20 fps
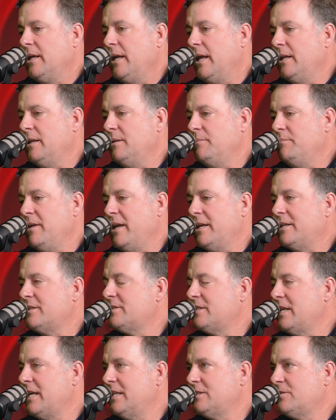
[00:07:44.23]
And it
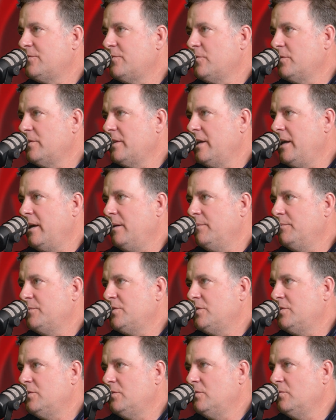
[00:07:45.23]
makes sense for them
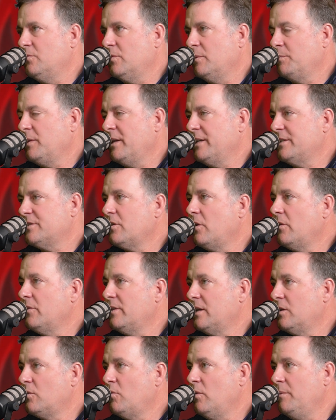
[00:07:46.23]
to replace all
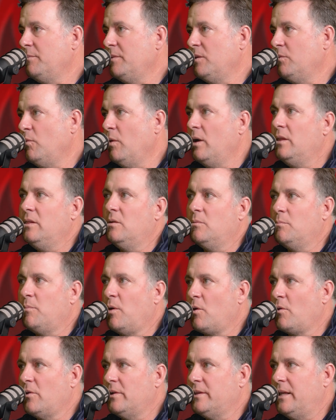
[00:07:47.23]
the equipment when they're
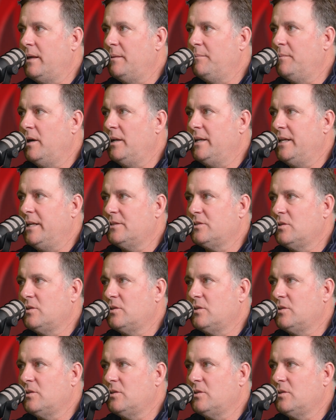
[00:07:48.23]
borrowing that money.